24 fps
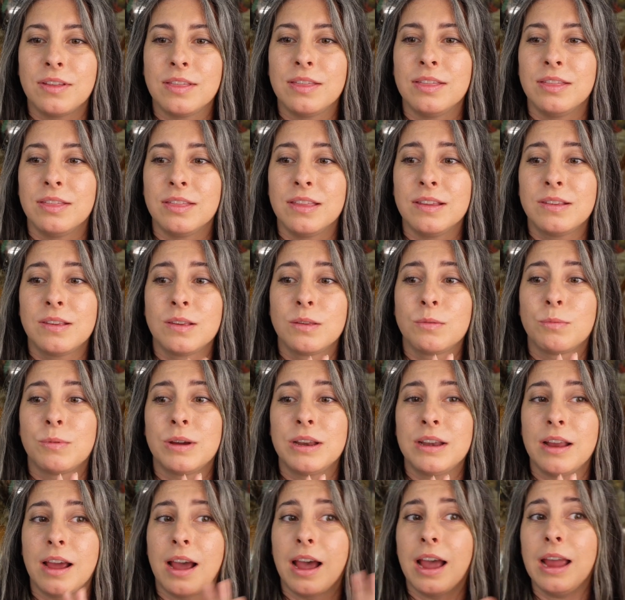And this is
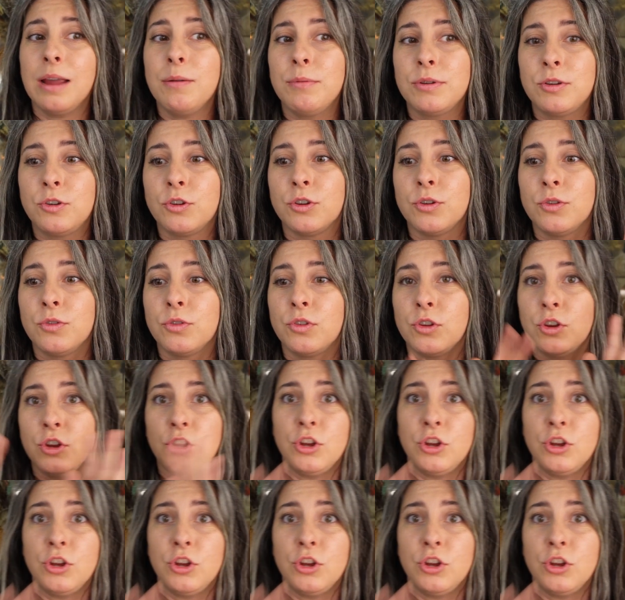what I would choose.